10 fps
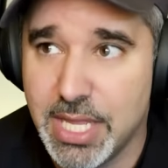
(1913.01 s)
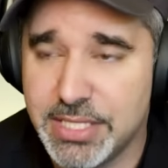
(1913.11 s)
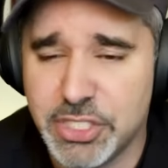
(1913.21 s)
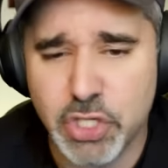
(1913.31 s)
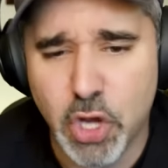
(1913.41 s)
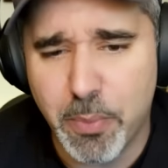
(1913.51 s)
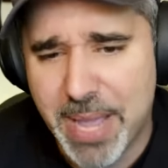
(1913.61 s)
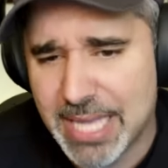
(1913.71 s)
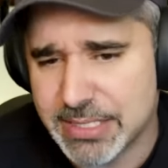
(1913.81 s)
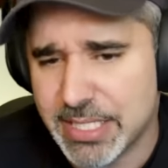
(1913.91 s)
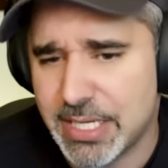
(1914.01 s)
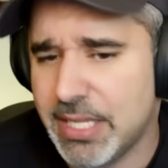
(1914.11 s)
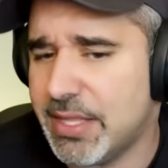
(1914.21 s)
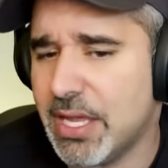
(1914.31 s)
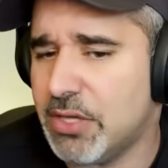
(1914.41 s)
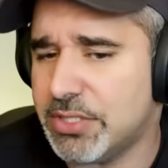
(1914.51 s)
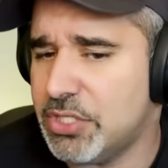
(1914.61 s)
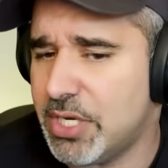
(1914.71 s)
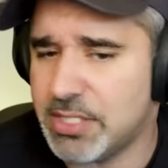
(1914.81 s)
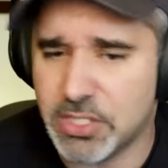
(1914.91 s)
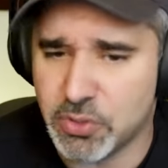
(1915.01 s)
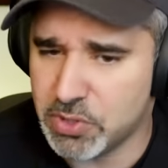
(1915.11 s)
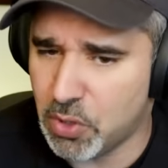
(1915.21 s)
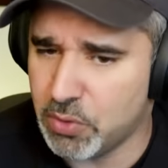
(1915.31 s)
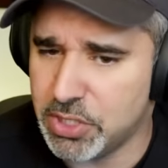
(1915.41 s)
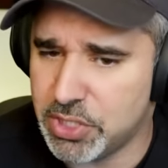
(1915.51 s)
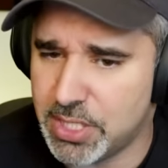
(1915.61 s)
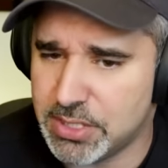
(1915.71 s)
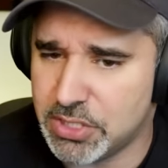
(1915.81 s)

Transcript: Did you go past anything else in Genesis, or was only Genesis?